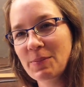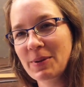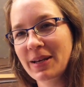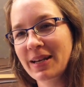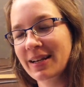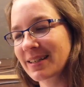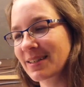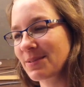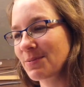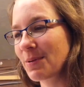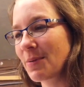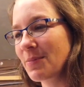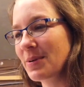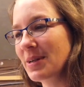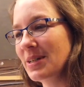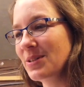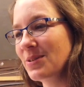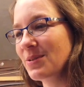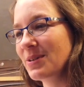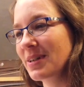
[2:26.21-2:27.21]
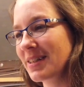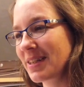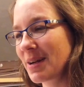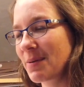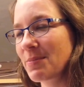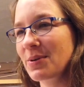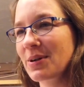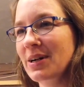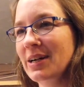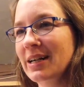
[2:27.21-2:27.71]
because when we do
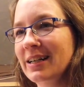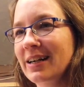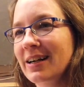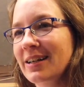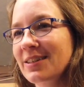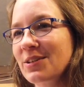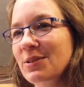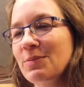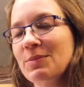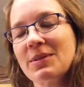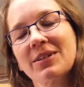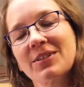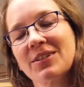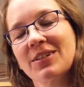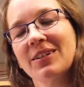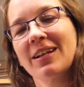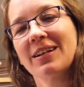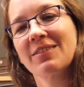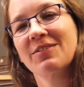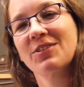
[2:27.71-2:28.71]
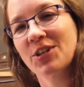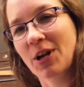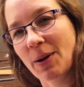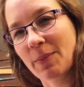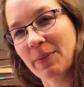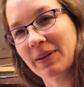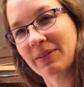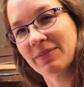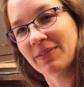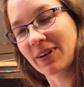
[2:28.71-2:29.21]
contemporary costumes there's a lot of
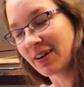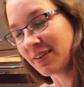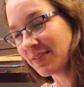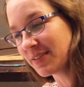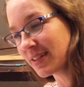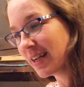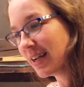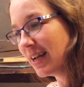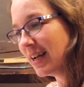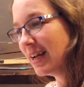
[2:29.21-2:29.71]
shopping involved.